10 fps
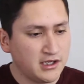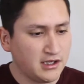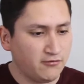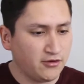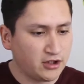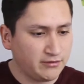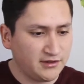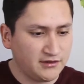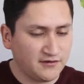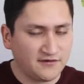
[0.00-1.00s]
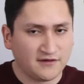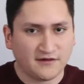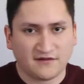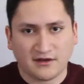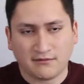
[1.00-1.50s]
and we're going to be using the
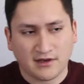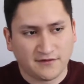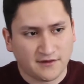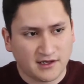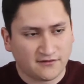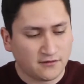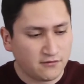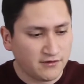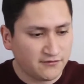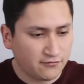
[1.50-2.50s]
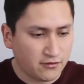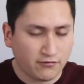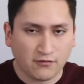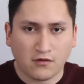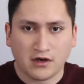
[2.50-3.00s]
same method as always, where
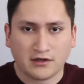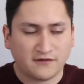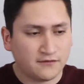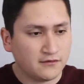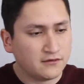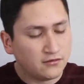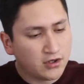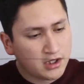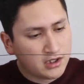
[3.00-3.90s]
we want to